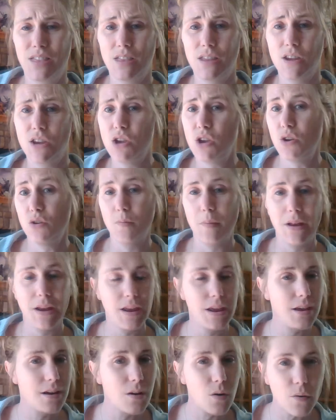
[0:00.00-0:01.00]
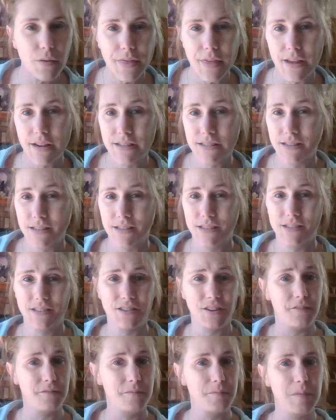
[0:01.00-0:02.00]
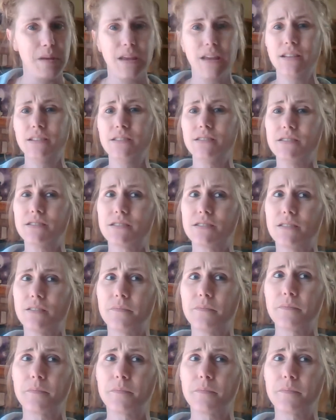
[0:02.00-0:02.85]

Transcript: the human ego thinks this stuff means.